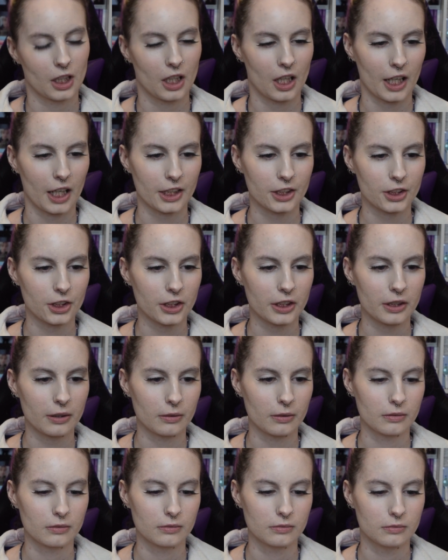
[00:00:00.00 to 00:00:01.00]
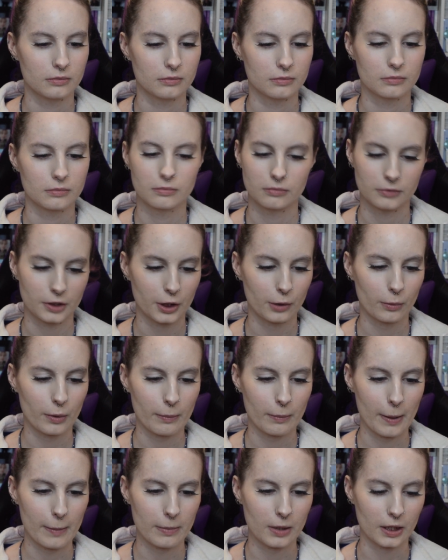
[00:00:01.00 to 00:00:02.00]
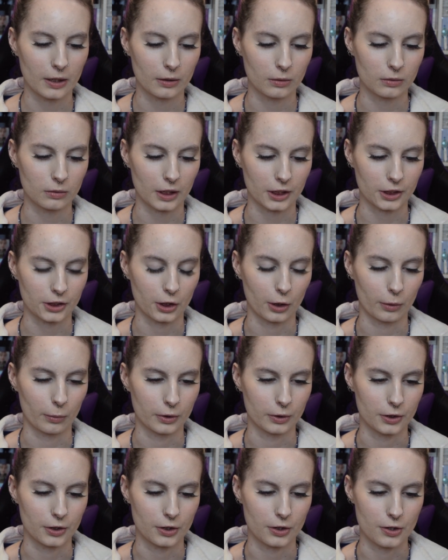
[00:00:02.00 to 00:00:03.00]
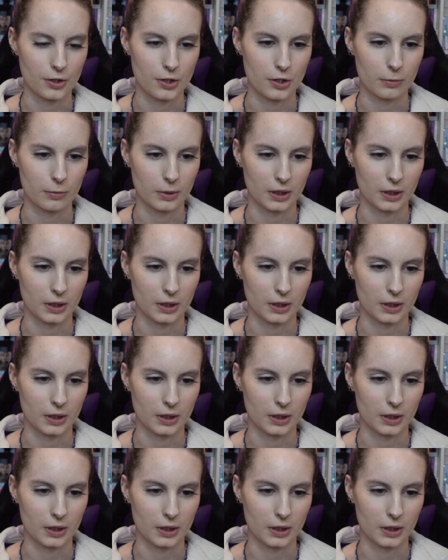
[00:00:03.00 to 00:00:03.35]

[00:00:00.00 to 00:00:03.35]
Actually, you know what, maybe I will actually go onto YouTube